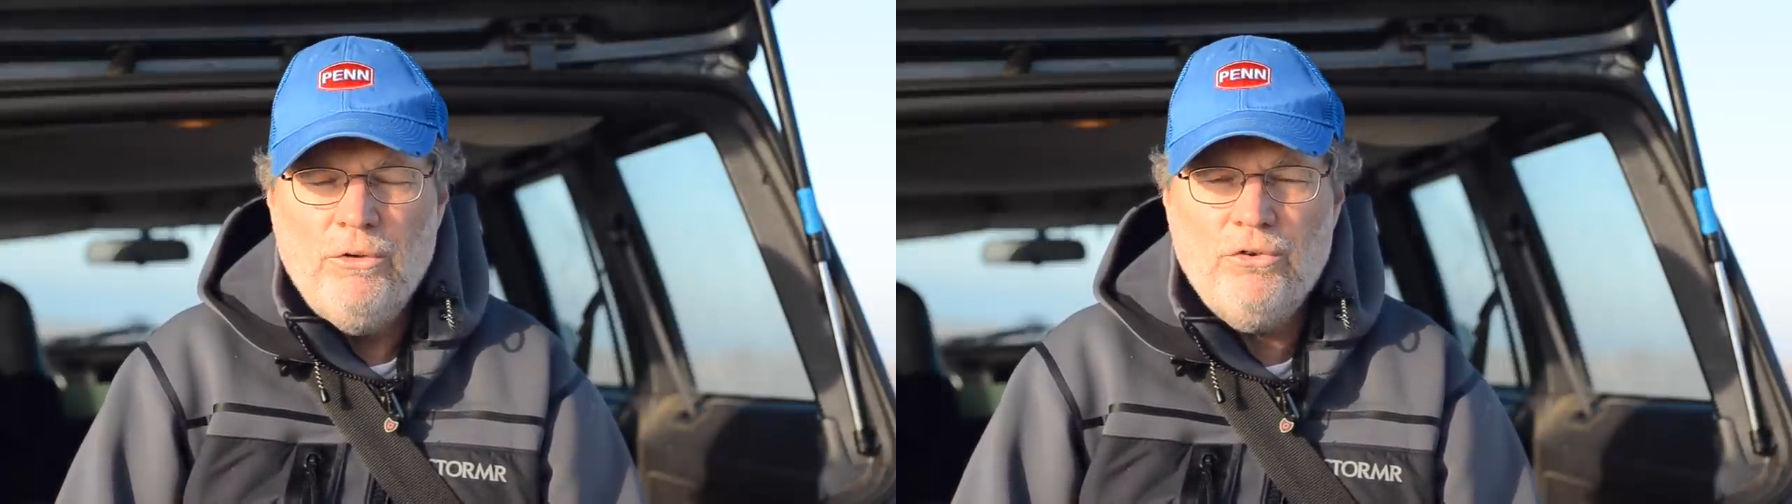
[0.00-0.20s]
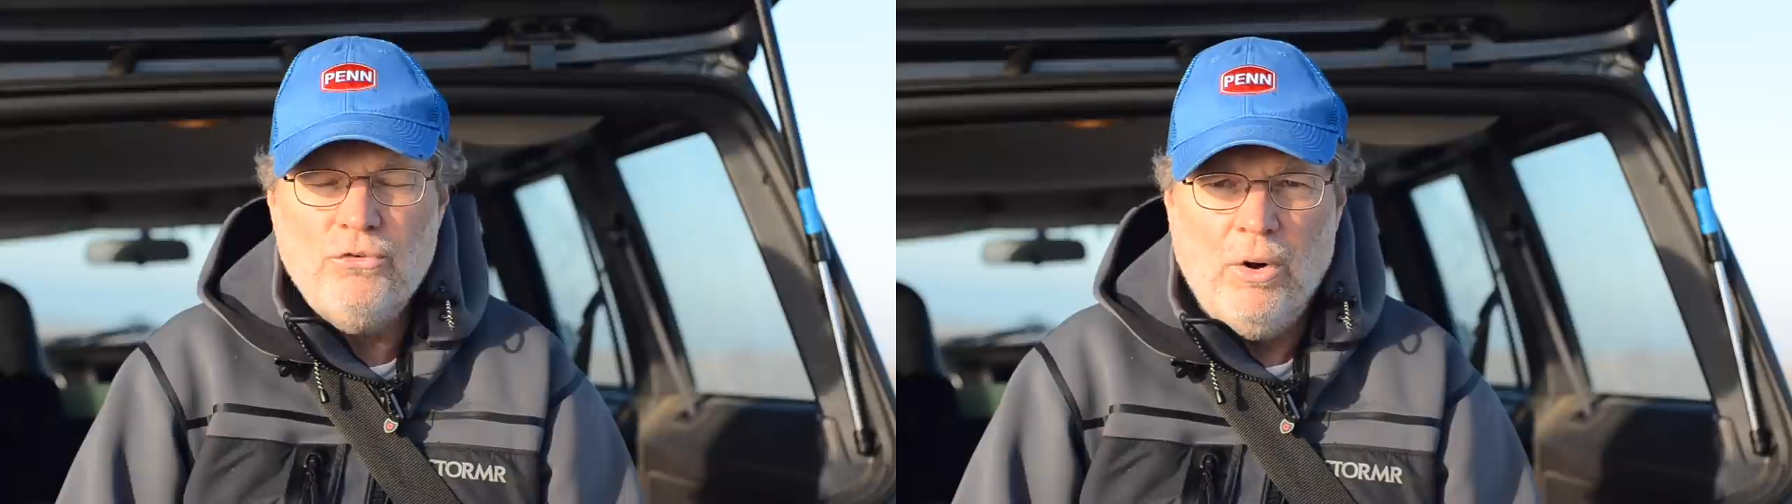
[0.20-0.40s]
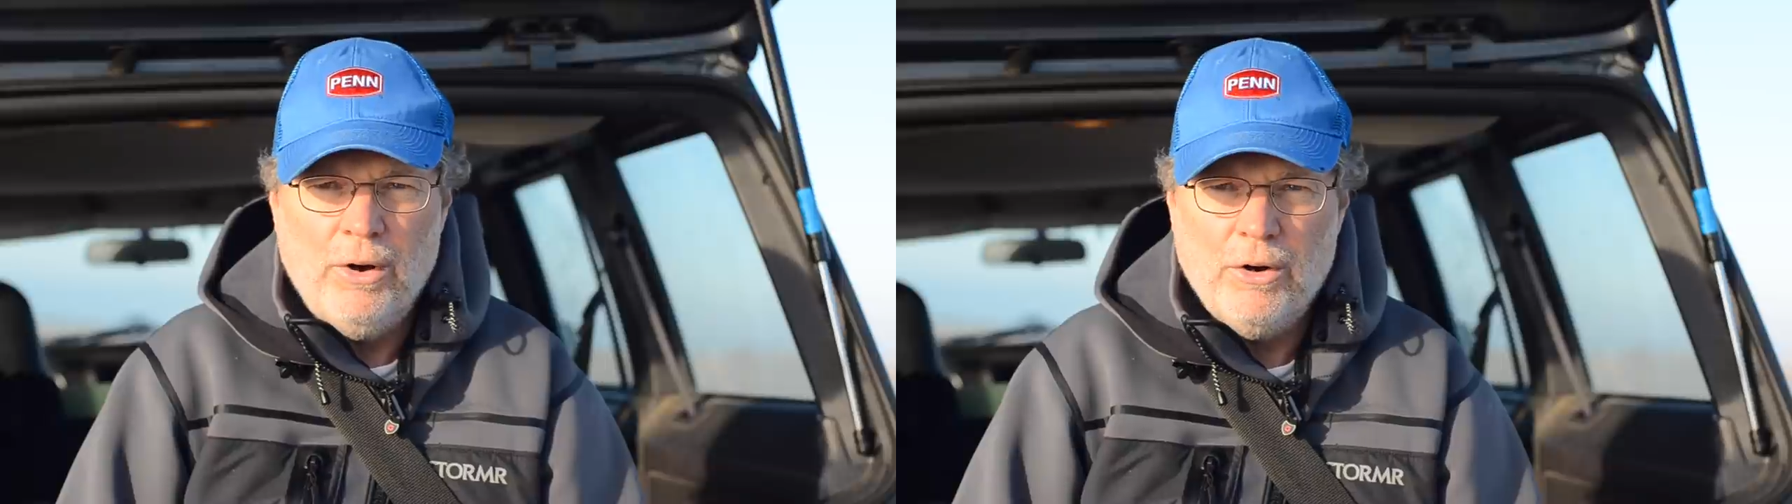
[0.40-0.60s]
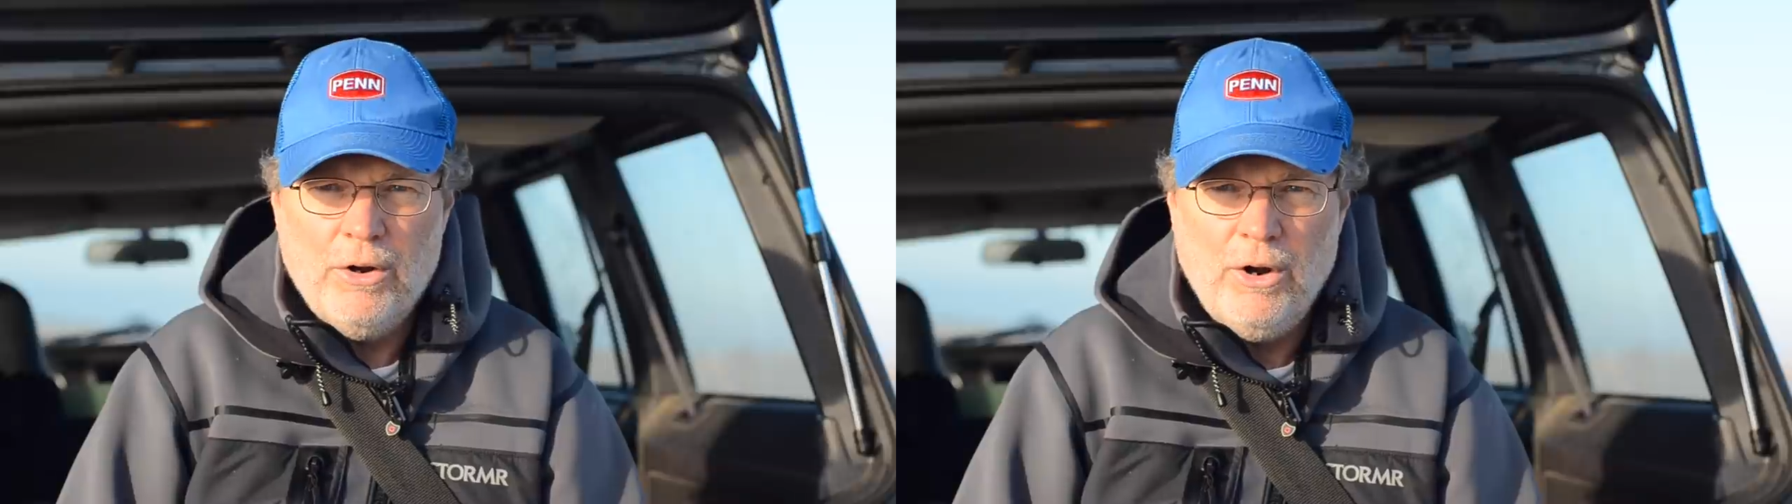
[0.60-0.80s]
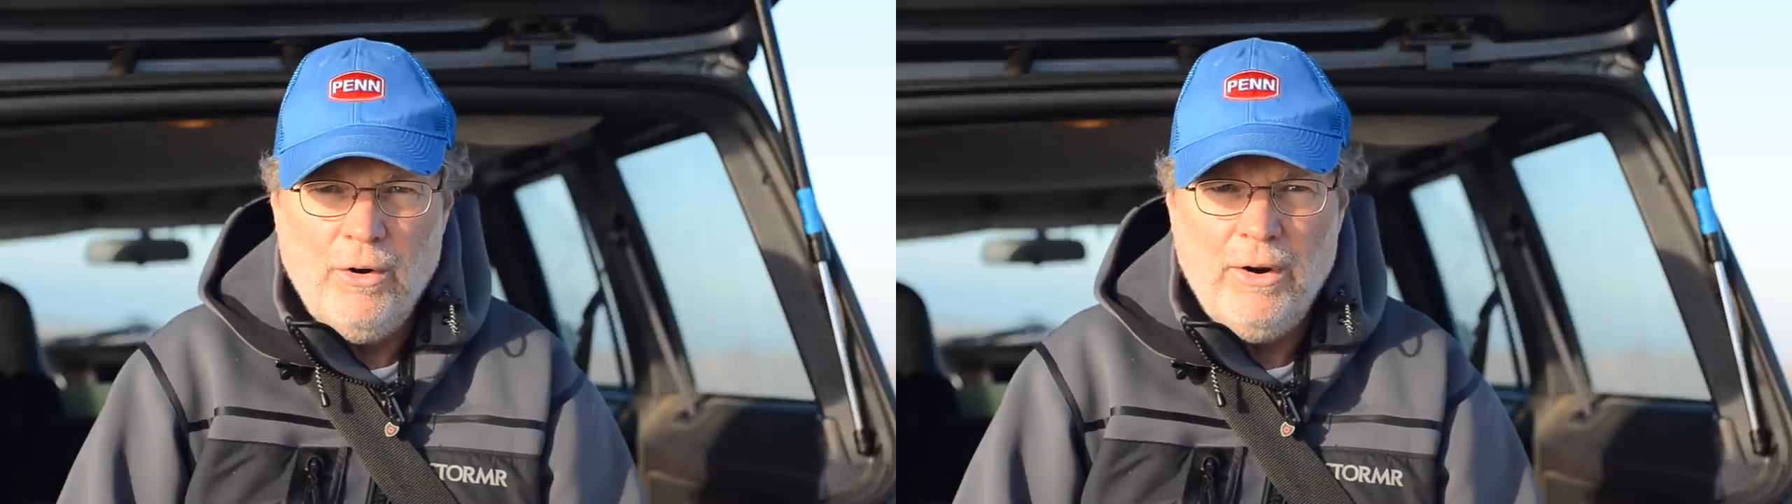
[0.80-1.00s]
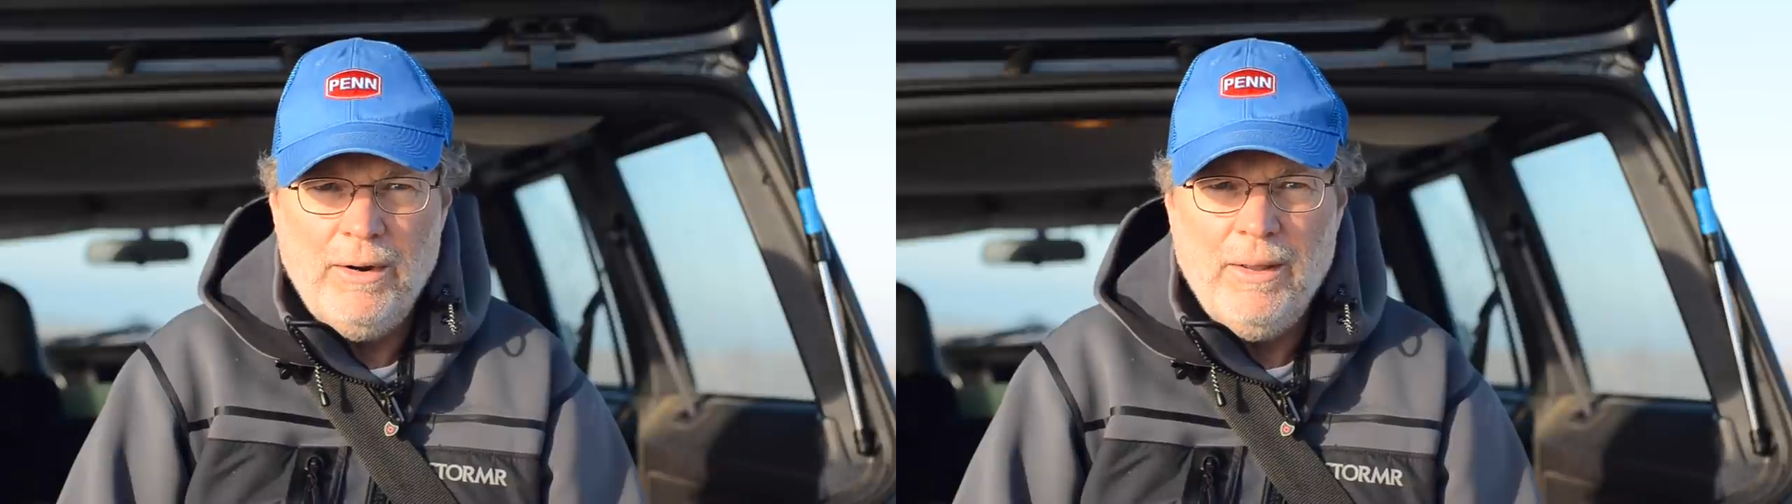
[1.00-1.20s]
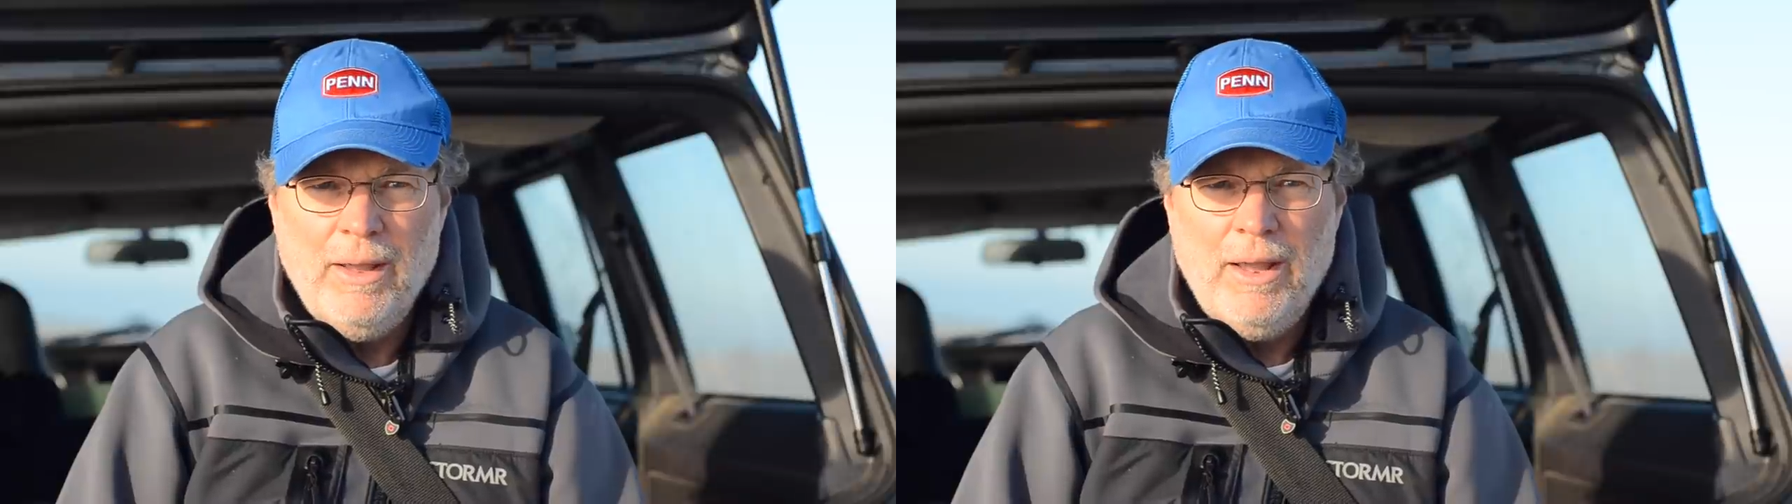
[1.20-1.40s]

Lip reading: stronger current.